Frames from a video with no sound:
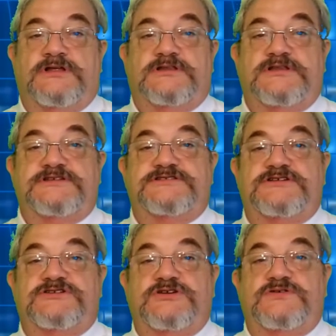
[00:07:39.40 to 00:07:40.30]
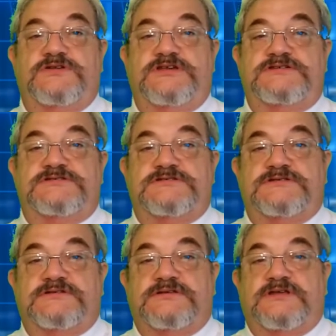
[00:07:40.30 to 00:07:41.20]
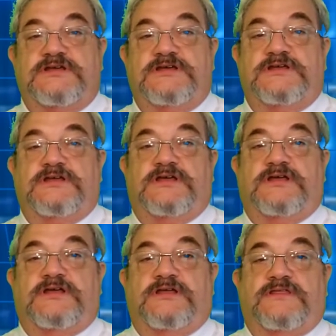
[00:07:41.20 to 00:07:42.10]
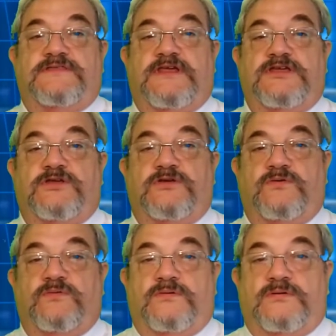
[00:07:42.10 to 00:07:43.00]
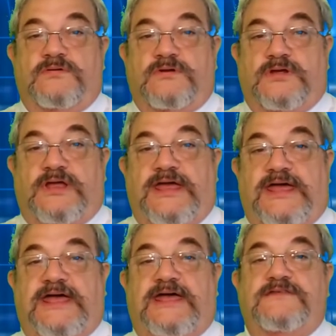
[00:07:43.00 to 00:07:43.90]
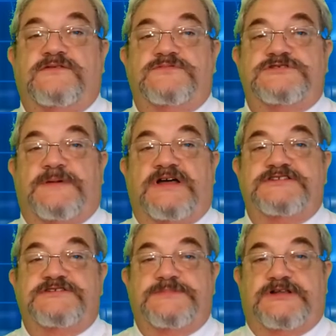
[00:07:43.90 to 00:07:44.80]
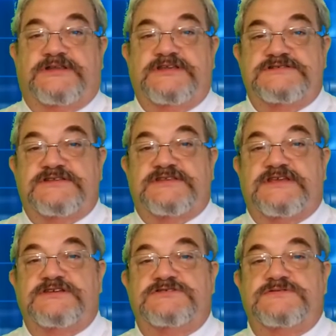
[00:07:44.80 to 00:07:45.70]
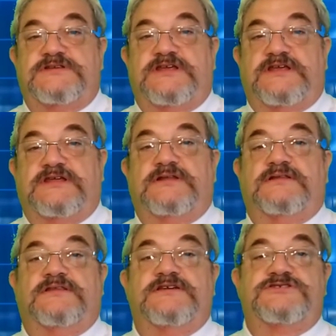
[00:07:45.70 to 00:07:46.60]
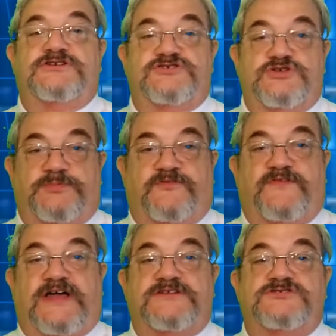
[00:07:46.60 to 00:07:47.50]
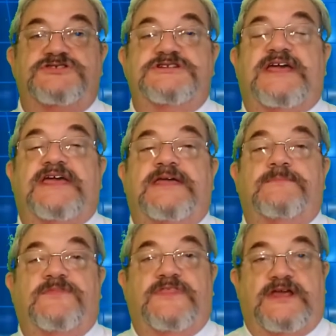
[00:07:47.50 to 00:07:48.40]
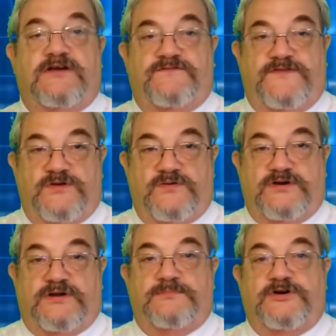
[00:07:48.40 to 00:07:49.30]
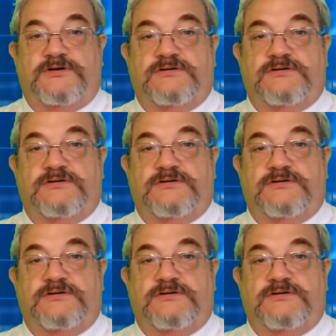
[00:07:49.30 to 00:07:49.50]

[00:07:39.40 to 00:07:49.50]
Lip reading: List the duties that you had, the responsibilities, the things you did. List your supervisor's name, their phone number.